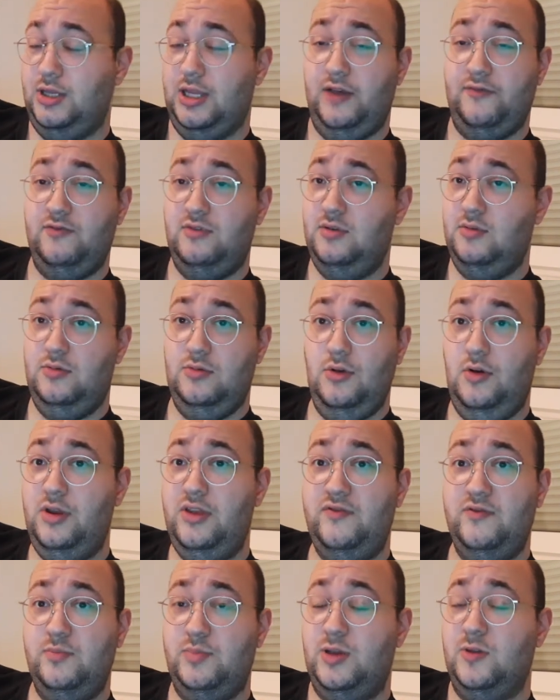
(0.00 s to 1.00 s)
They've not
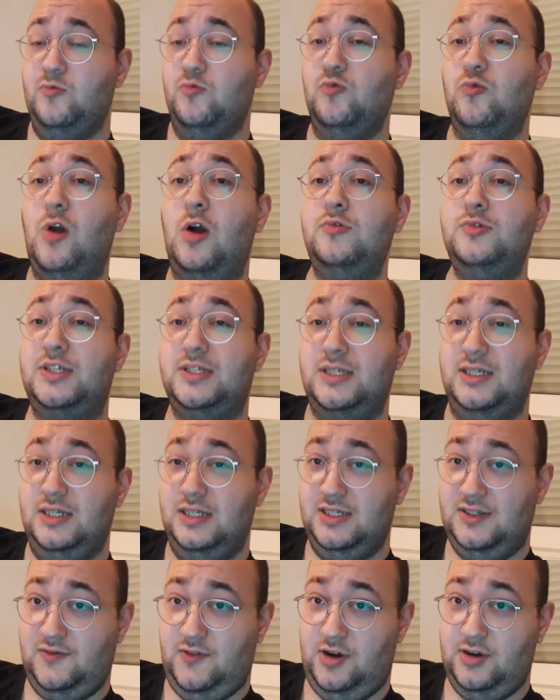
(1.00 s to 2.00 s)
even been roasted
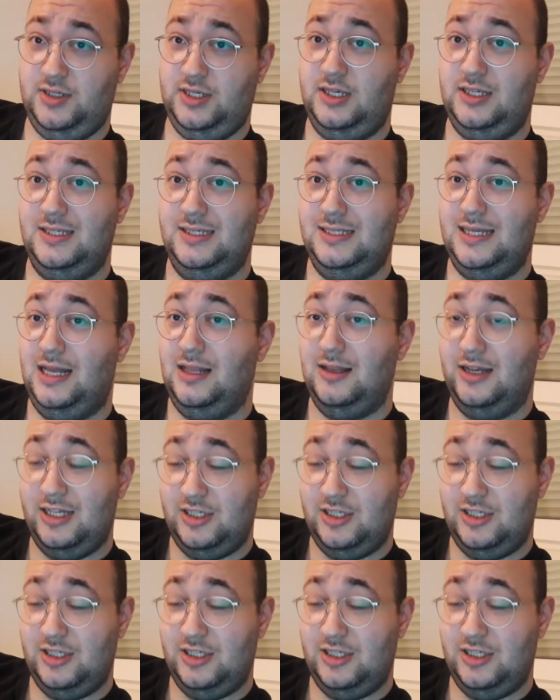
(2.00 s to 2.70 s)
as far as I can tell.